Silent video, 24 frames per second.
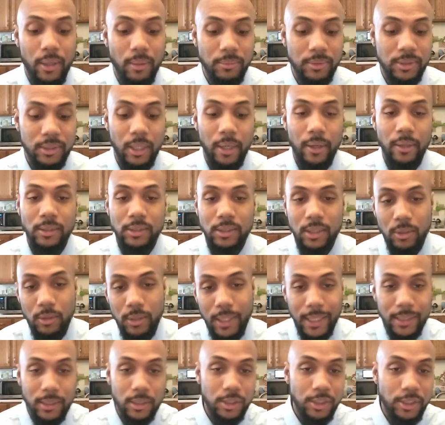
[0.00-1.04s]
I'm sorry. So you
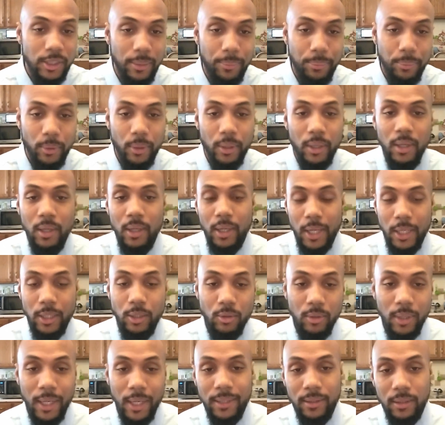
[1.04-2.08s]
got the shipper and you
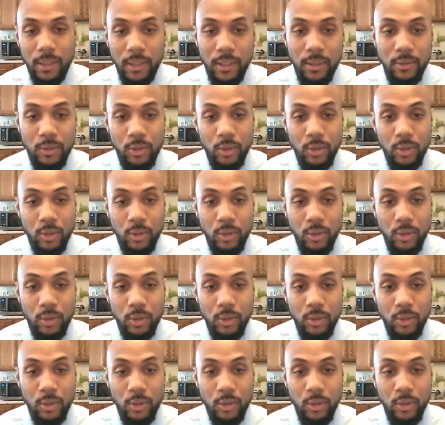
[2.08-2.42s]
got the